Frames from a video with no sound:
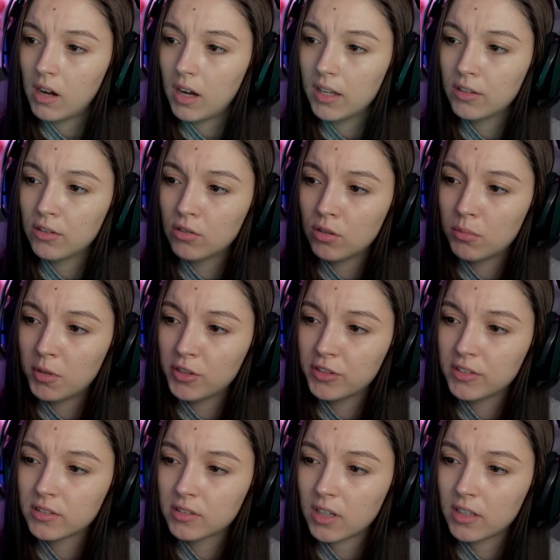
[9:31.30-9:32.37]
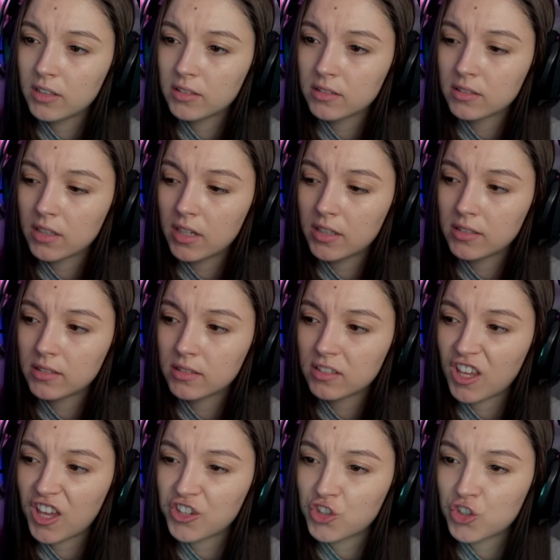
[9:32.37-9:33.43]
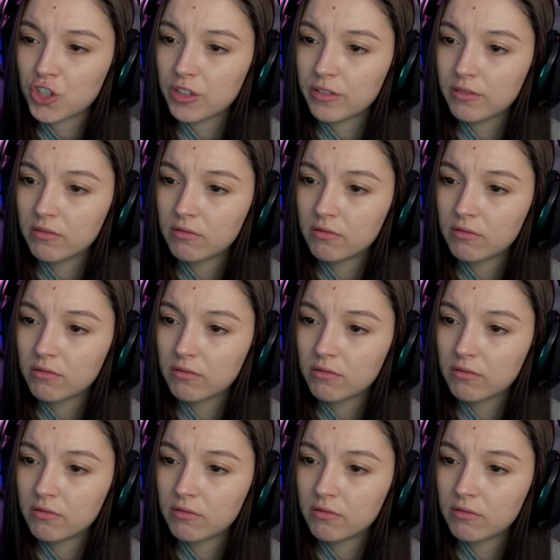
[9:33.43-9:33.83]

I don't know about this guy. This guy is sketchy.